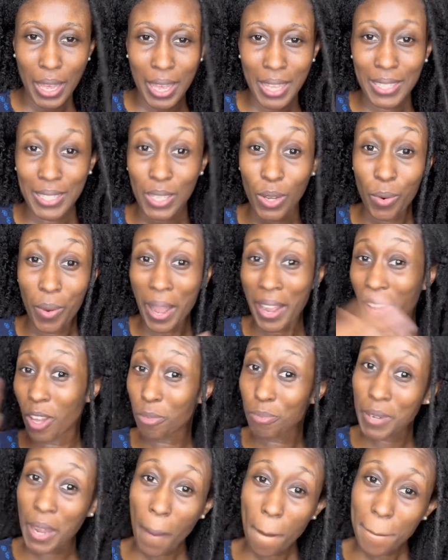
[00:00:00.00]
So I
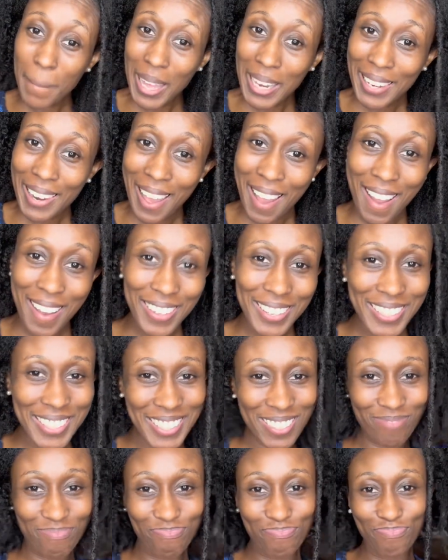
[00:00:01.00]
combed out my locks,
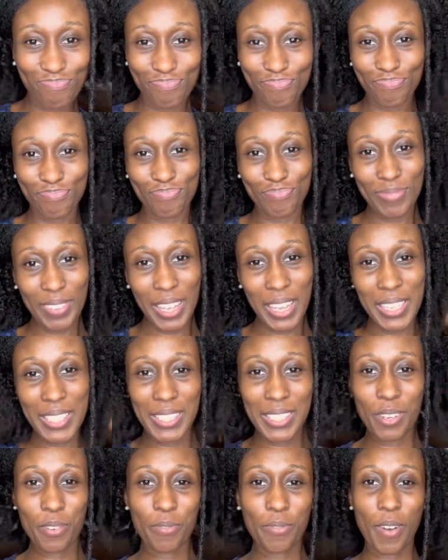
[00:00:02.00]
and
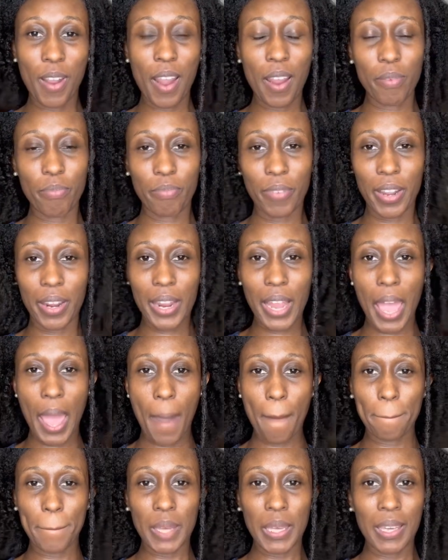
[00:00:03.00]
so far I'm very
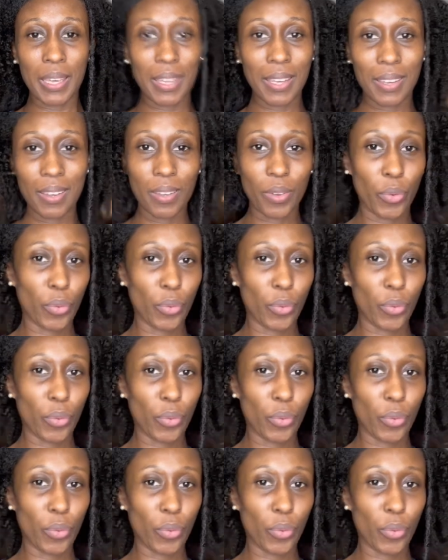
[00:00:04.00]
happy